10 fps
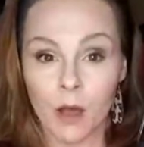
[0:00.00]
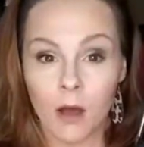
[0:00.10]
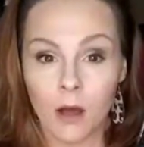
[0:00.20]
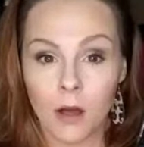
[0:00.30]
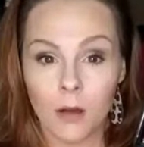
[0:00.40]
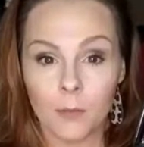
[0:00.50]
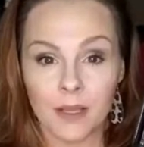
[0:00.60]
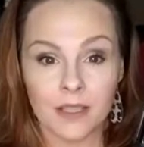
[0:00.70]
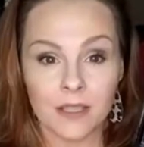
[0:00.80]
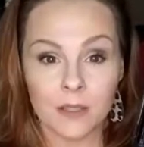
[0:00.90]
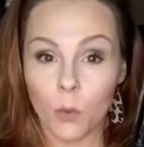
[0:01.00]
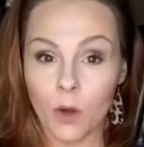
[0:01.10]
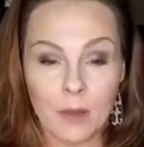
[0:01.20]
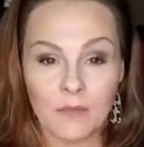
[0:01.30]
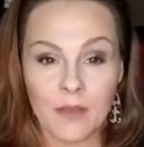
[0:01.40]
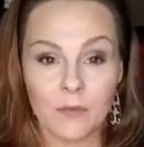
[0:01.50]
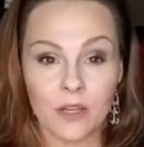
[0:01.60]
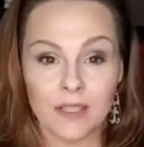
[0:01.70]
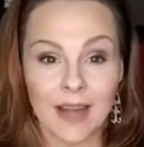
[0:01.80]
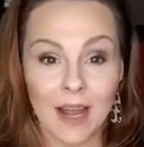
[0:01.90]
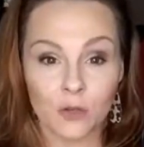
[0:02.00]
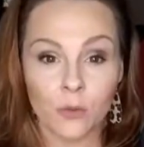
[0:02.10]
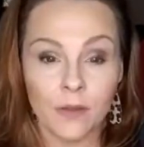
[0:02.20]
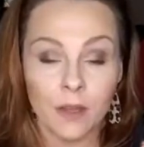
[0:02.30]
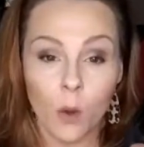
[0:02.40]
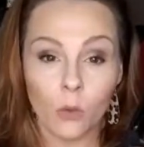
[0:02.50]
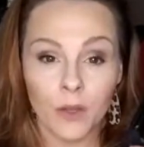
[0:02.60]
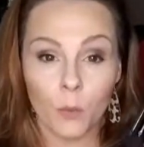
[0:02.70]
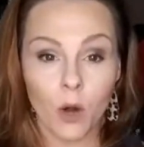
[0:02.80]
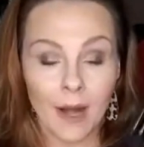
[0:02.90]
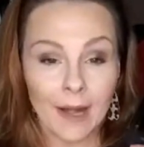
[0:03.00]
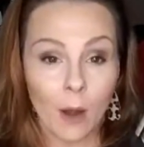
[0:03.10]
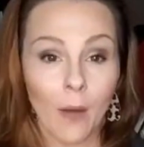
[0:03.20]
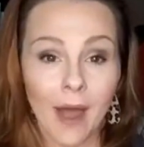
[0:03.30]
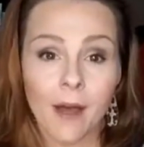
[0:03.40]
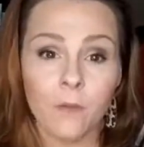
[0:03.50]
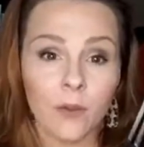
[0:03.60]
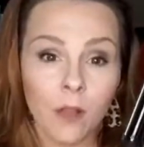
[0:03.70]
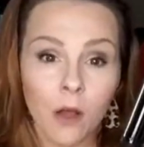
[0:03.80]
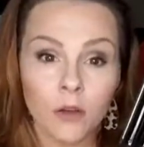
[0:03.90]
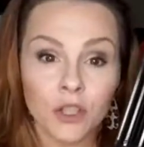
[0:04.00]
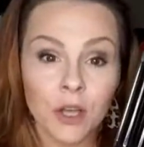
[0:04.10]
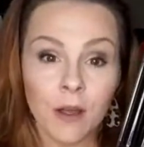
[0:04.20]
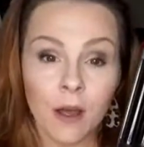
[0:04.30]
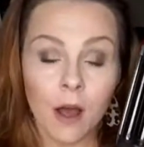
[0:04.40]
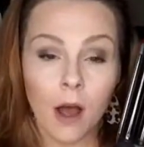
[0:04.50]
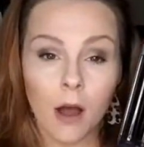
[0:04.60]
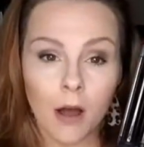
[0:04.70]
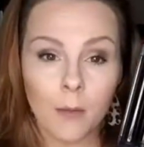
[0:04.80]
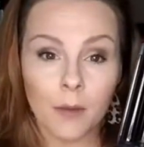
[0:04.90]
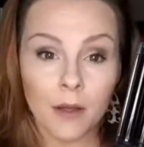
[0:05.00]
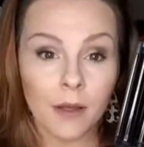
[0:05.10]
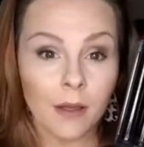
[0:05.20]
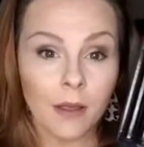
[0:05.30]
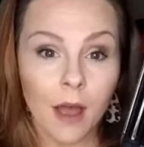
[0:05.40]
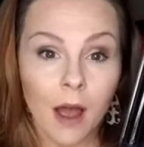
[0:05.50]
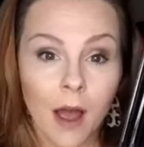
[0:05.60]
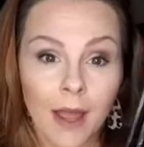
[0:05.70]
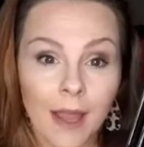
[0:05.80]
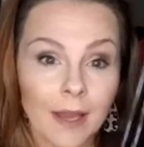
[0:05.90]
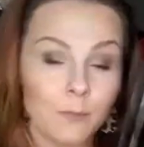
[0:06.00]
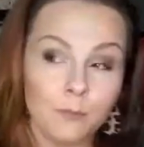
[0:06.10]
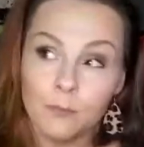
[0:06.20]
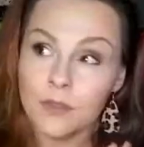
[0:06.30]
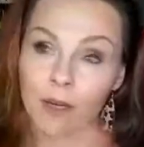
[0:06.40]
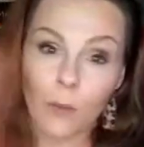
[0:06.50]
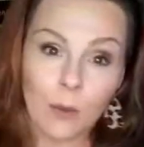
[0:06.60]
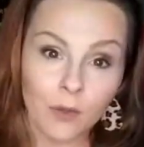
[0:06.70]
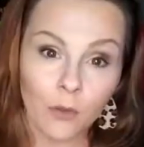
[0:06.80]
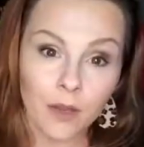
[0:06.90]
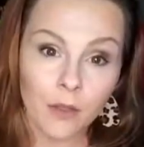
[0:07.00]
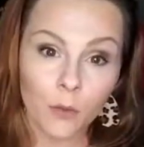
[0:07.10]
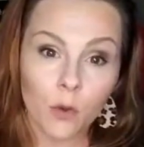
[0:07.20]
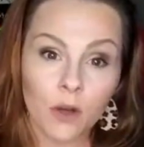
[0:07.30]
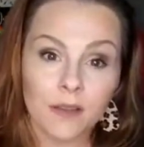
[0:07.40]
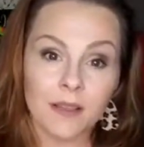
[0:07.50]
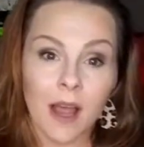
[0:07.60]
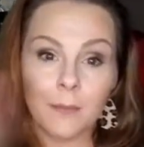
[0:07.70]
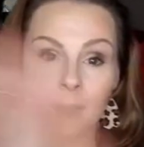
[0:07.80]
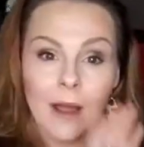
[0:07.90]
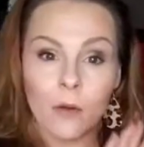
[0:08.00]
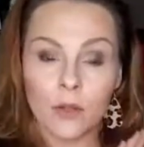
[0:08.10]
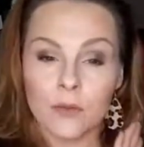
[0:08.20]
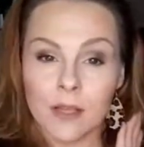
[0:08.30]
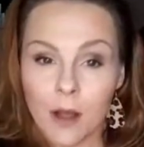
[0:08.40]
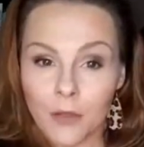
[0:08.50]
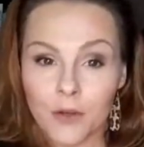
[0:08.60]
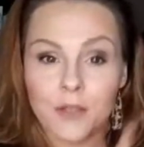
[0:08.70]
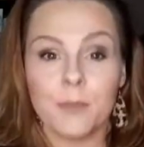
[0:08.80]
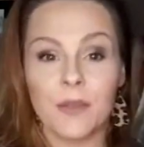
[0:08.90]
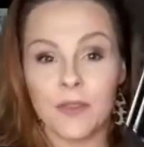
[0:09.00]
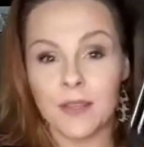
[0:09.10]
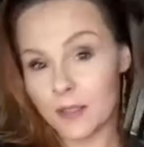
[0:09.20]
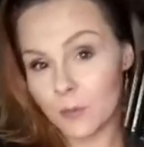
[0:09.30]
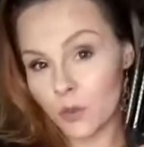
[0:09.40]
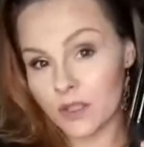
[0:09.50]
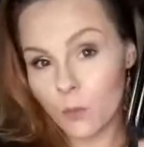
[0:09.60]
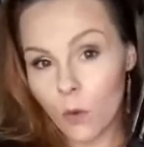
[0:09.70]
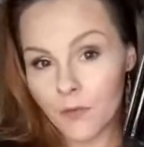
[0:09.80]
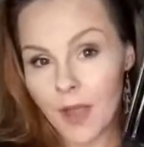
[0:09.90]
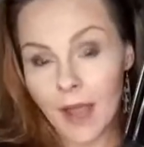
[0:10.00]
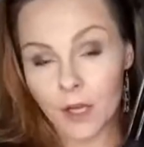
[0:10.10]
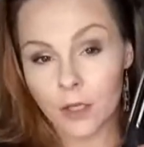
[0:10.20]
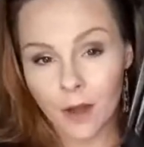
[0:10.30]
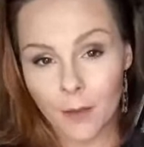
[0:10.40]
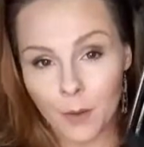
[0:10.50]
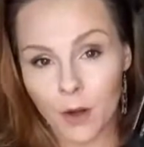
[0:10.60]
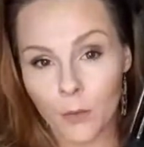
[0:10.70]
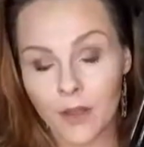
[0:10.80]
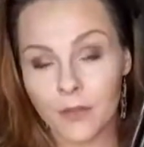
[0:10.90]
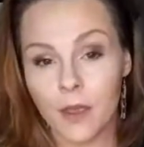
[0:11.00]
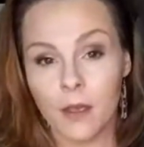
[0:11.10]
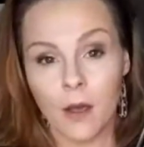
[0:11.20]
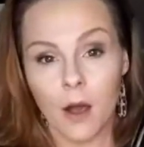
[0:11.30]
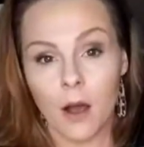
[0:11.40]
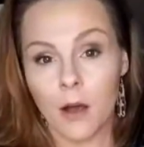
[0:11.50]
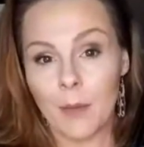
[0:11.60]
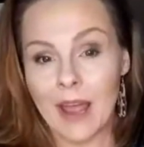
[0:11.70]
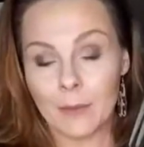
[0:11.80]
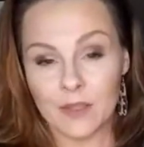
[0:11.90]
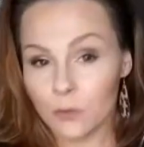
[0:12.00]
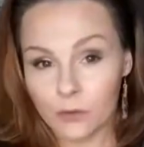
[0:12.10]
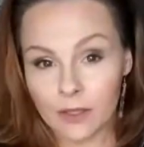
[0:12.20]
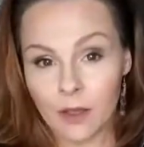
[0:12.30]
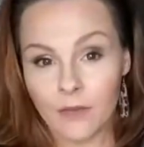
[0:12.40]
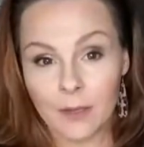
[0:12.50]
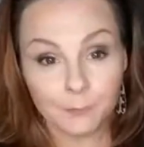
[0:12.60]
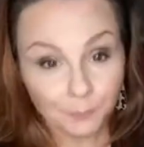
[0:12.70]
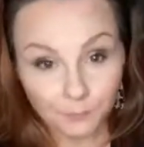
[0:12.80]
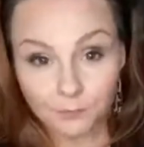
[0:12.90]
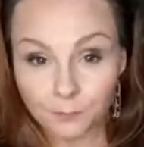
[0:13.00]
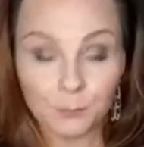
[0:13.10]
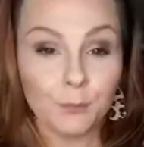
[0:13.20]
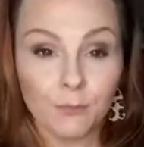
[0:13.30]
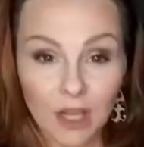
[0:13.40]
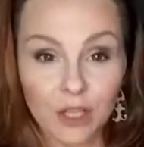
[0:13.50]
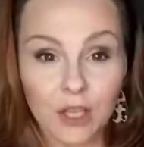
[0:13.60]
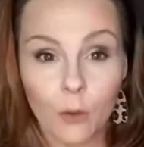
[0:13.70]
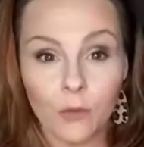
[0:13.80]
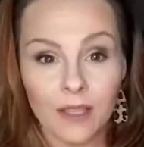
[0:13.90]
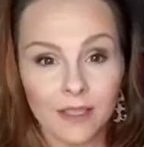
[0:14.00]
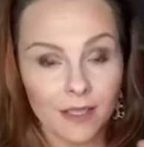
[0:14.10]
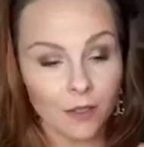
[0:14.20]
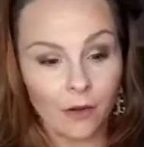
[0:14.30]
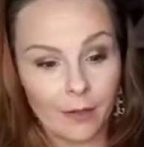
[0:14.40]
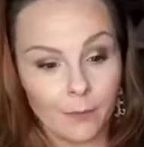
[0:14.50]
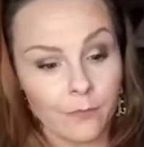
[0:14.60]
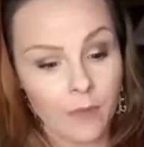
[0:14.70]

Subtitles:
It's one of my favorites and actually the only one I now have with Longe. I did away with all the other ones. I'm now using others, but this was the one that I could not part with. I absolutely love it. So let's get started.